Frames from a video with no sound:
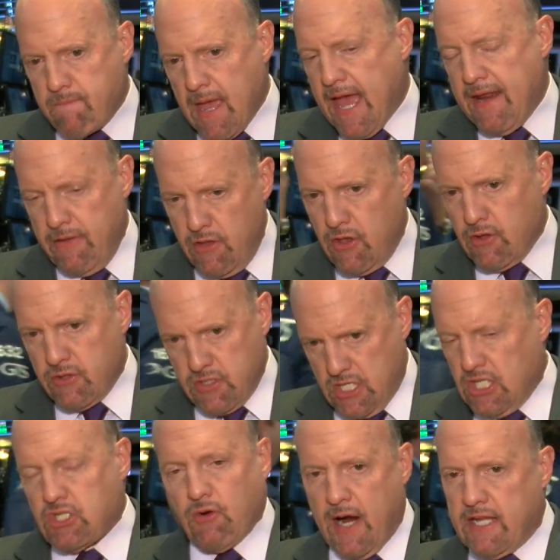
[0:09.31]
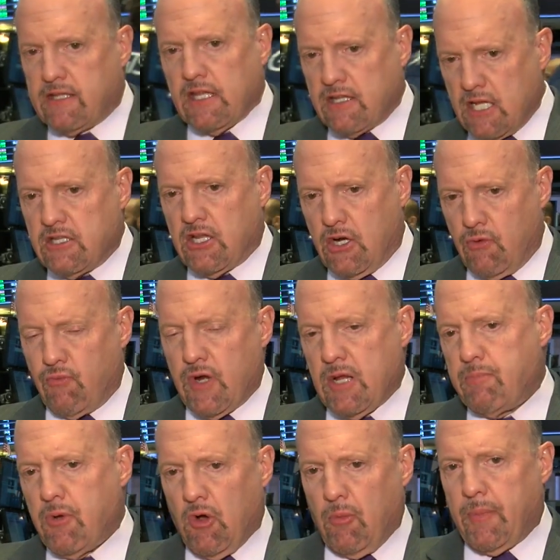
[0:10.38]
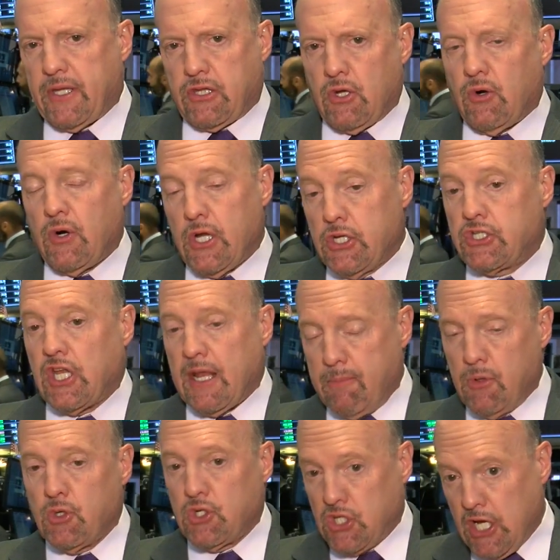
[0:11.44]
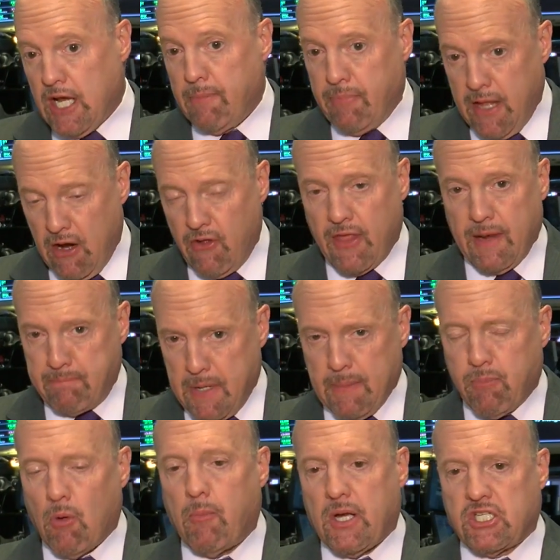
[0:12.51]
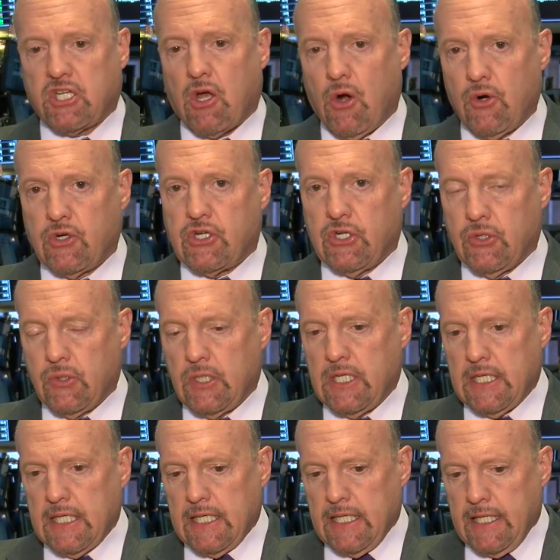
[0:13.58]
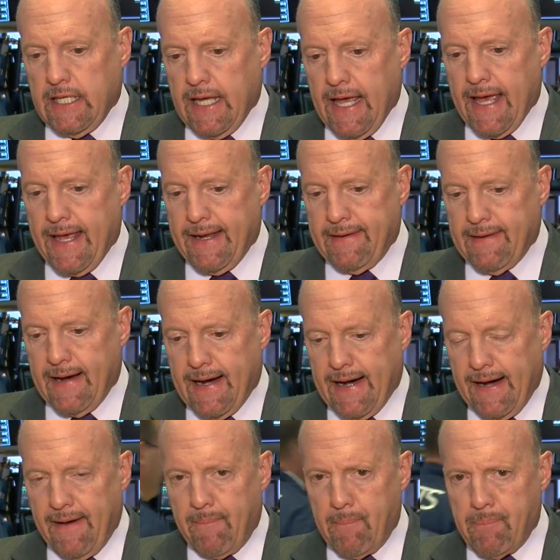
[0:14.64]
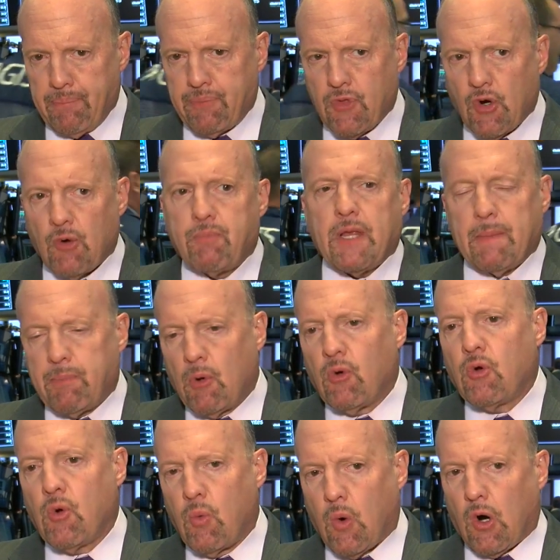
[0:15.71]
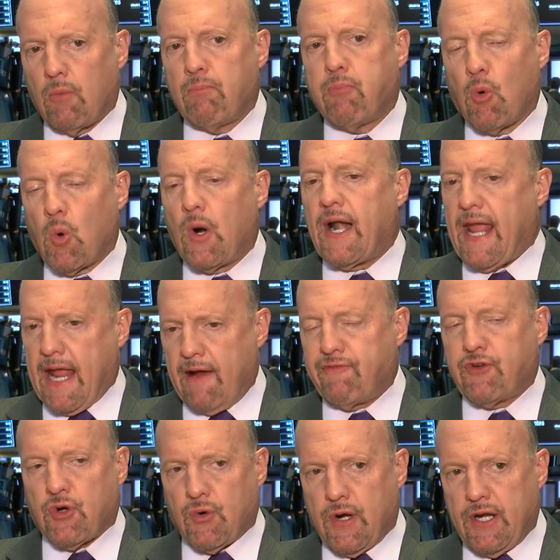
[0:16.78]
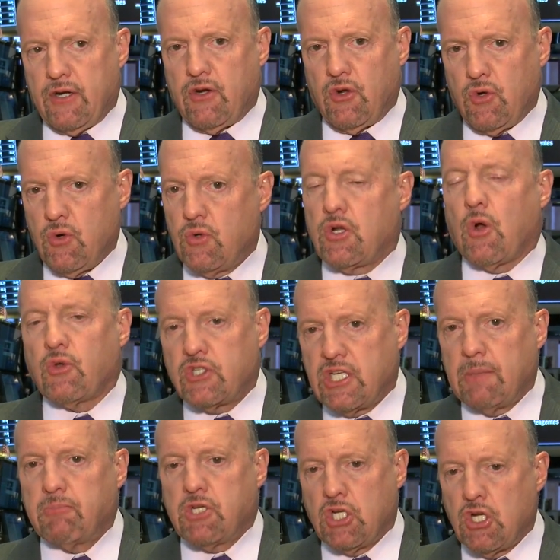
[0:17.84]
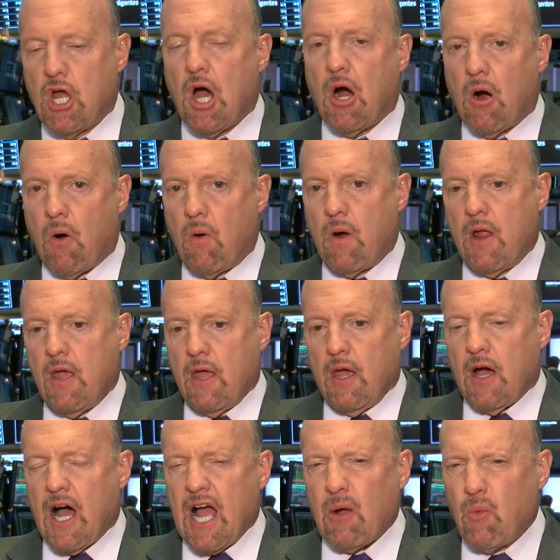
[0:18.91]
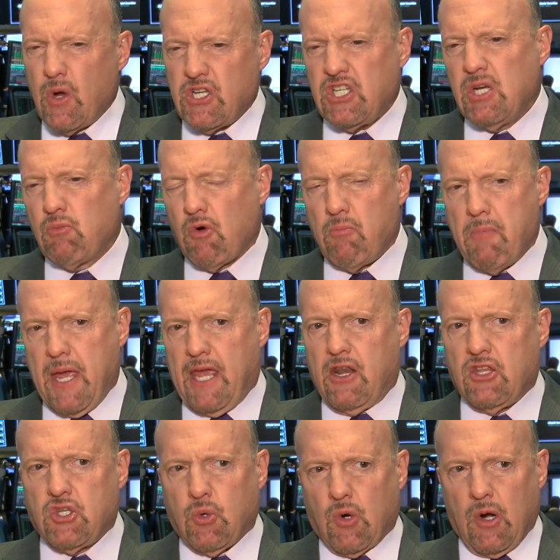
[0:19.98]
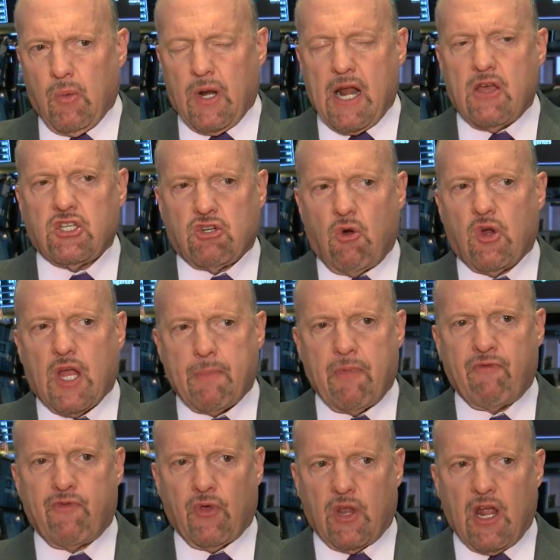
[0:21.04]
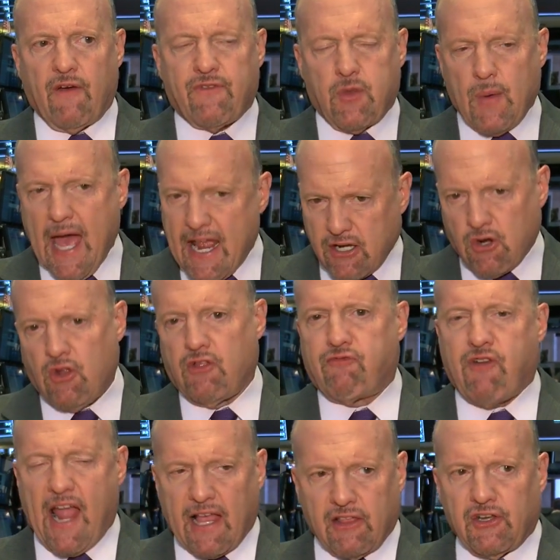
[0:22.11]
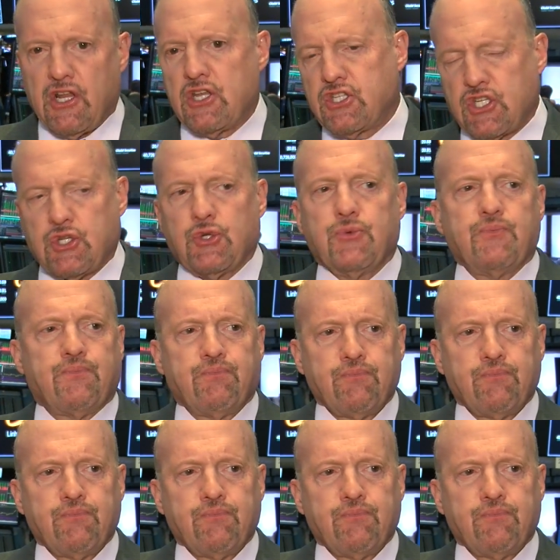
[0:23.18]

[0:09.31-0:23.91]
It's great that they did a rebuild, but there is a museum there that people must go to. And there are people who weren't born after it who don't seem to know. I wish it were mandatory. When I was growing up in Philadelphia, we had to go to the Franklin Institute,